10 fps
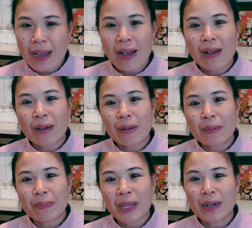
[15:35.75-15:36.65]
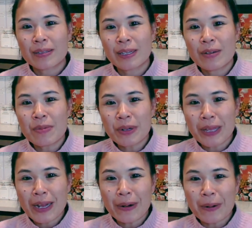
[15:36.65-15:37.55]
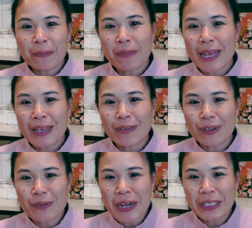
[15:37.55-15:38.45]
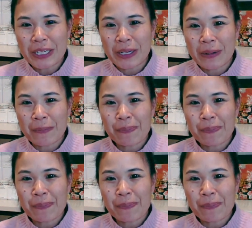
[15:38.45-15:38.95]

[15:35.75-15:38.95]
and I'll see you more later. Thank you for watching.